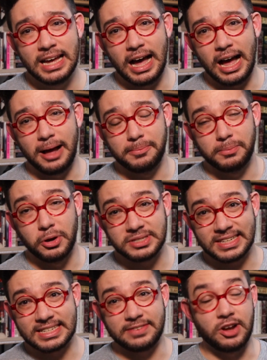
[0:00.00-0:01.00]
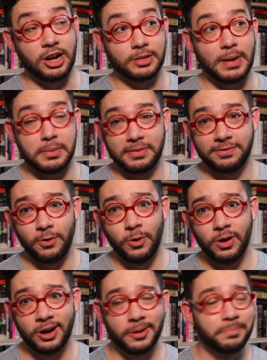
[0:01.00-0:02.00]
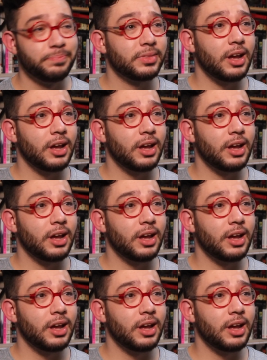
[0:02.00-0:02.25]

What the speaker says: mostly because I talked about it before.